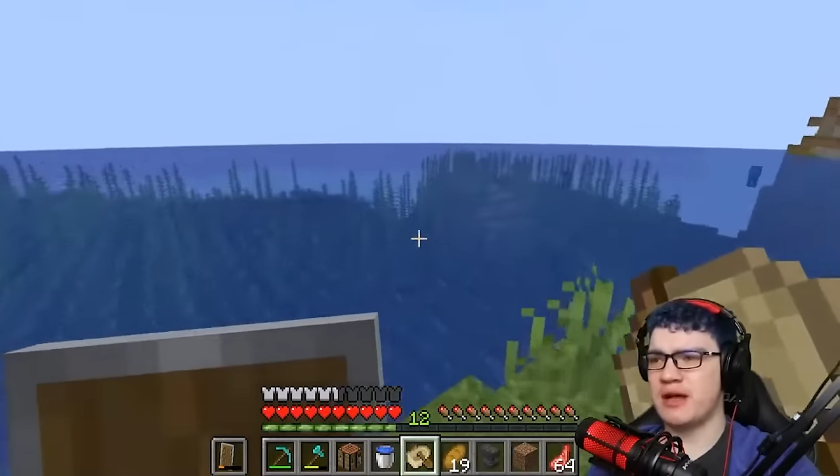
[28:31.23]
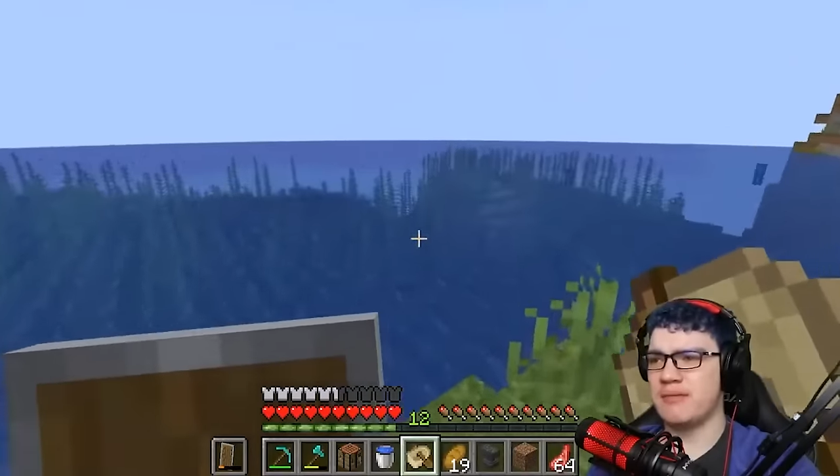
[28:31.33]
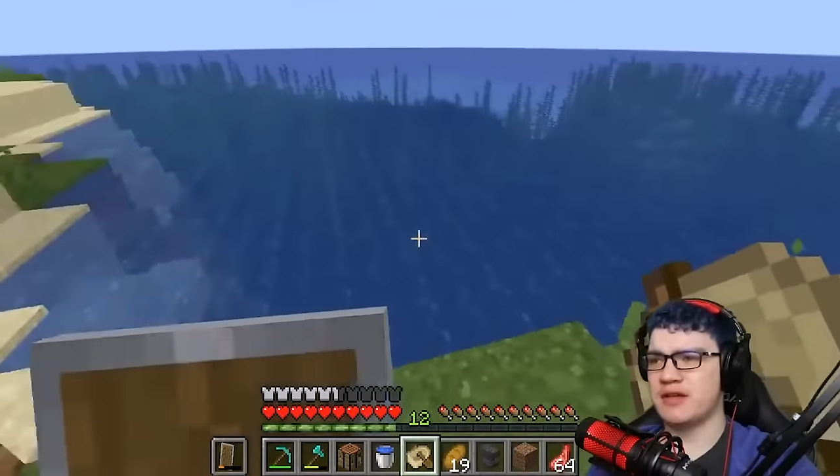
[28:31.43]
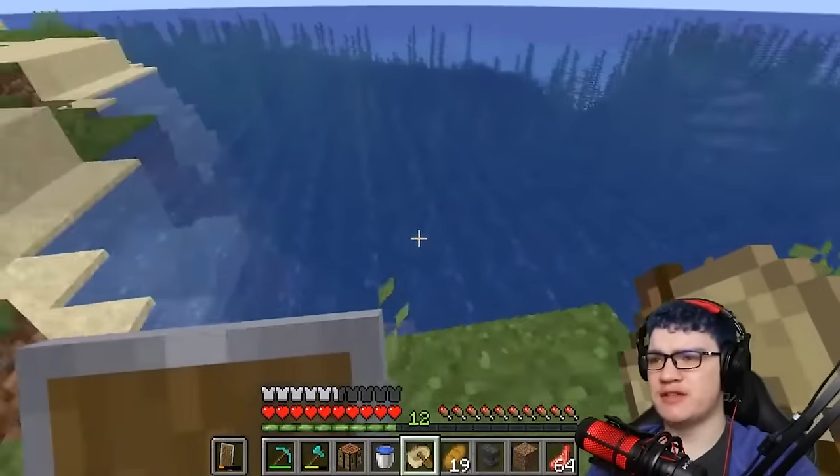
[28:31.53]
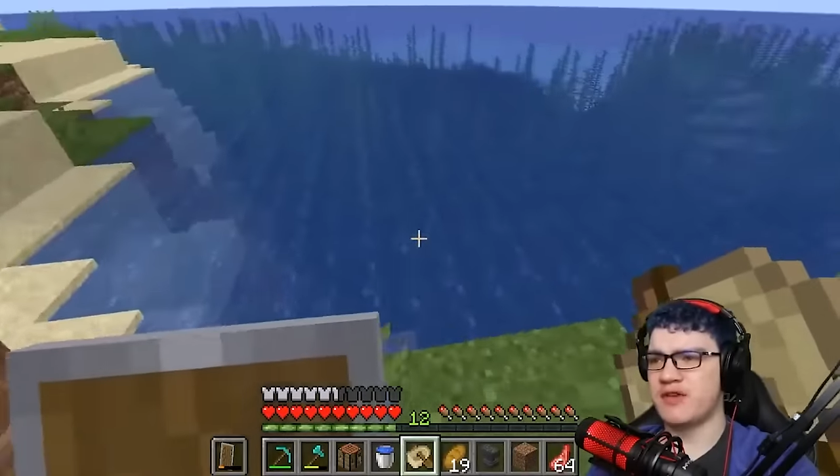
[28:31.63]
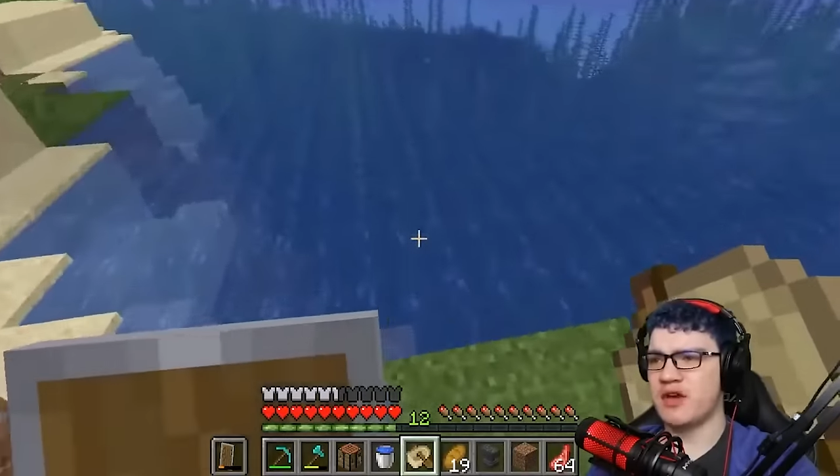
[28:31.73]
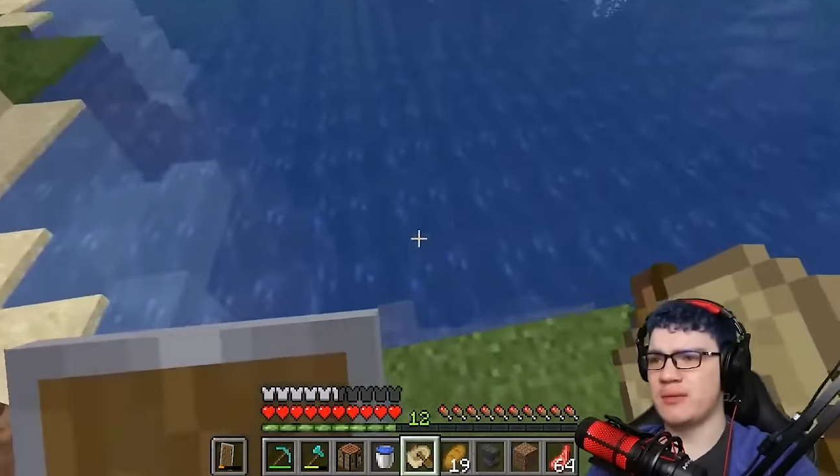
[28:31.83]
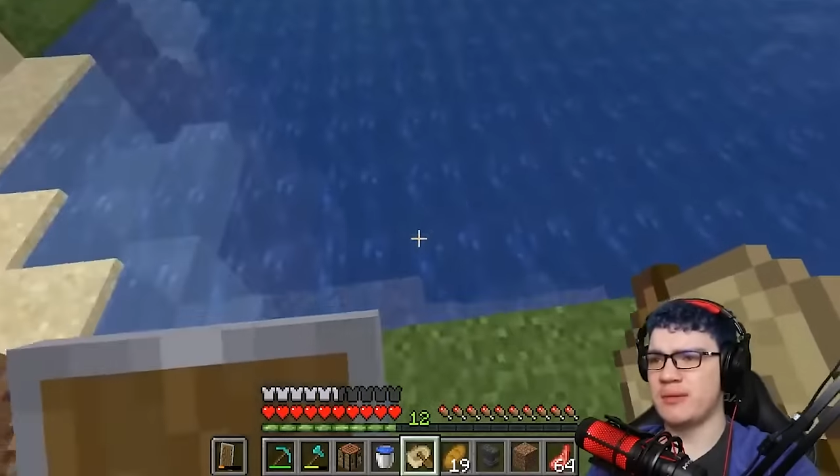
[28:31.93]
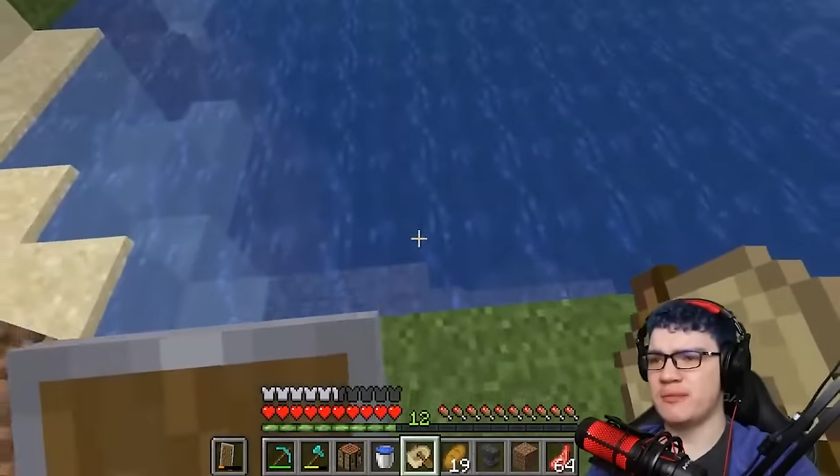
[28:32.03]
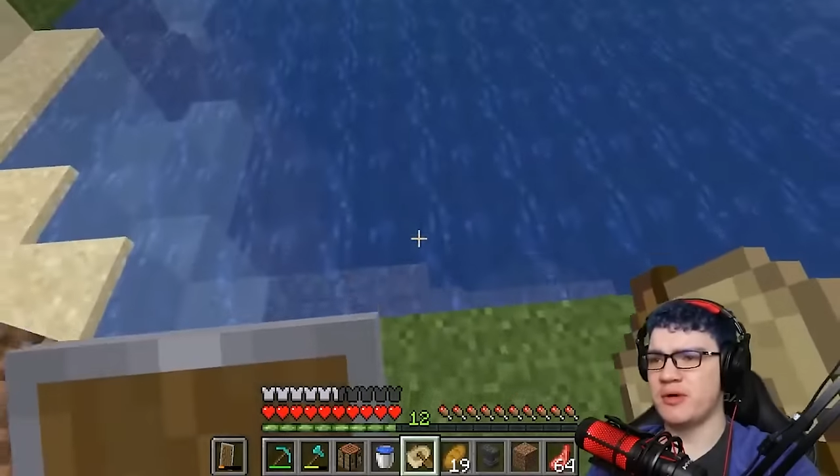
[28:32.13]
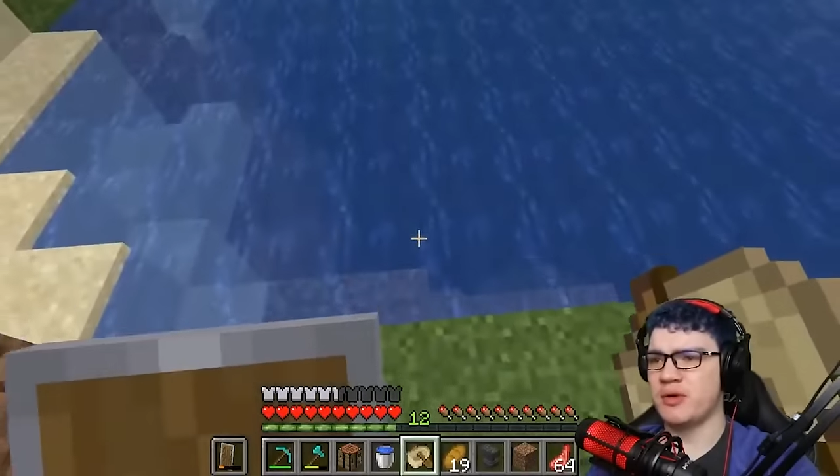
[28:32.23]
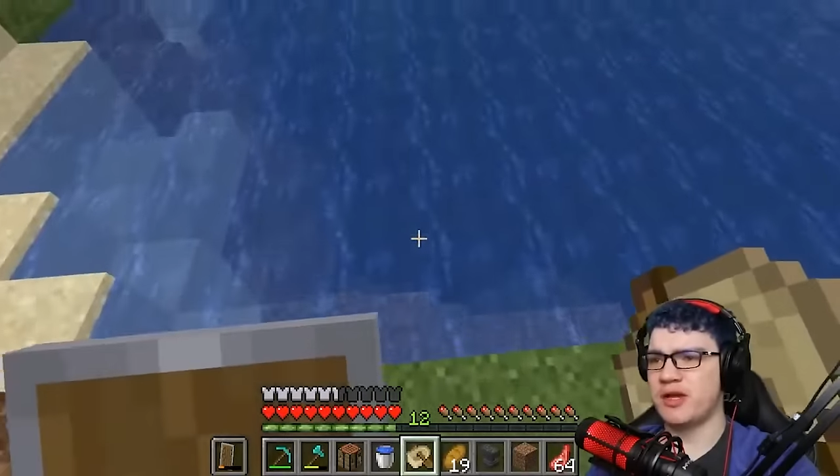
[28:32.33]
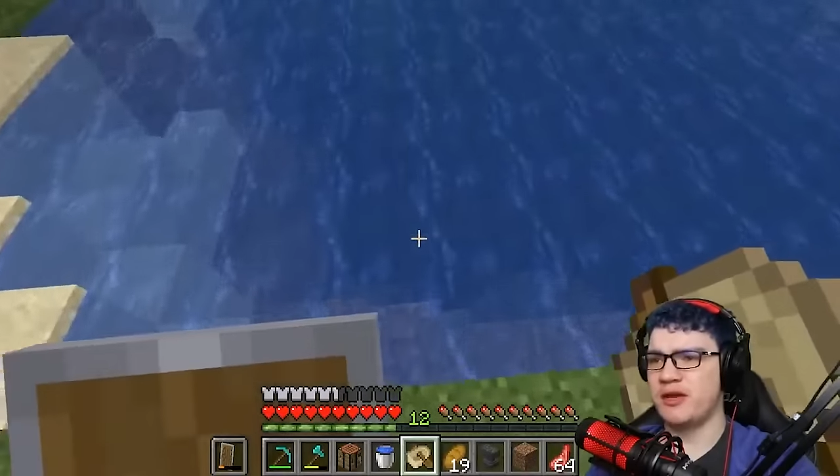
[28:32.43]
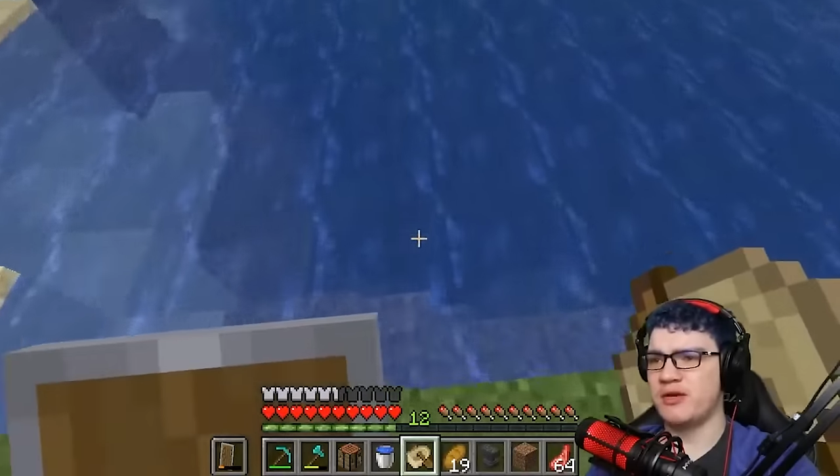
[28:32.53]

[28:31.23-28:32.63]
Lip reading: I must have gotten him in the boat